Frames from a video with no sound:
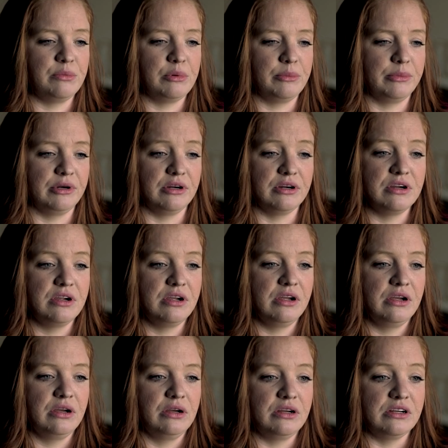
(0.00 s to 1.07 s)
remember
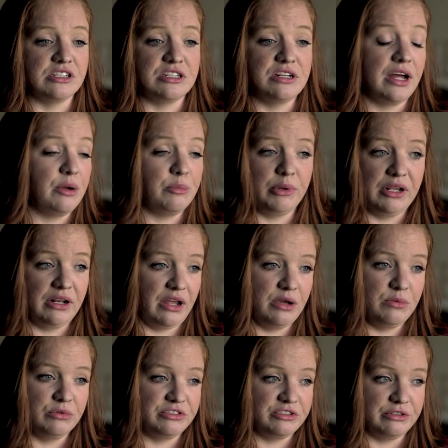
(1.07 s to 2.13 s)
us not being
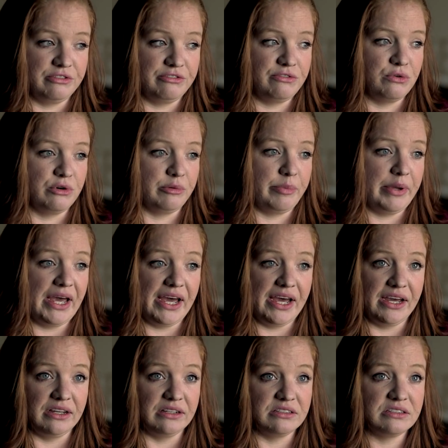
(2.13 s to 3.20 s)
able to afford
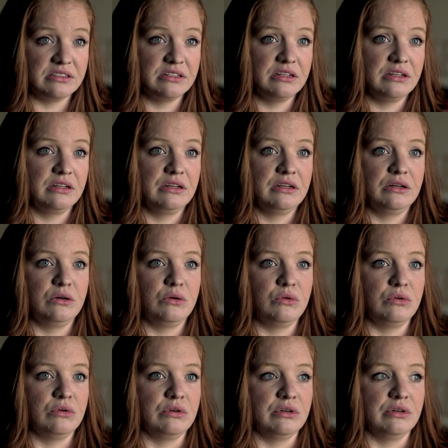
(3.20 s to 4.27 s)
pads
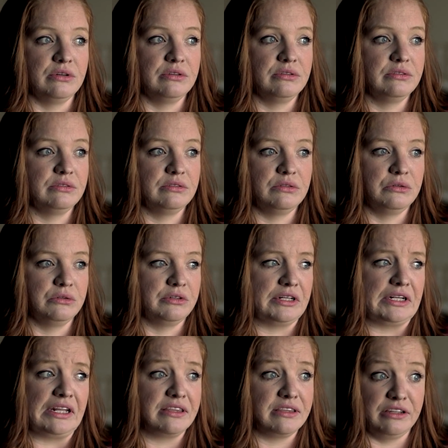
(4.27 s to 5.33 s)
or
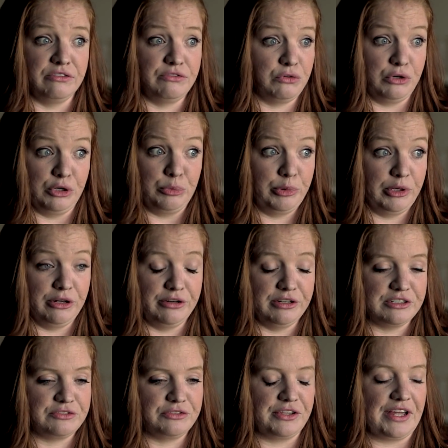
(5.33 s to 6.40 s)
anything for our
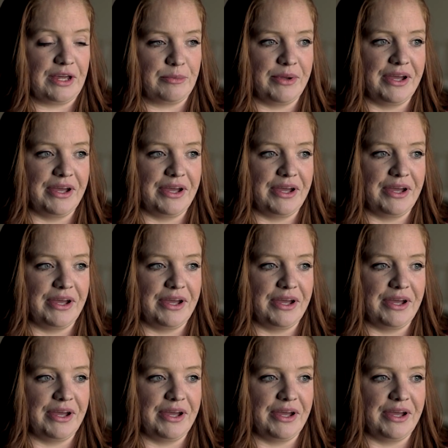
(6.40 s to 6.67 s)
periods, for that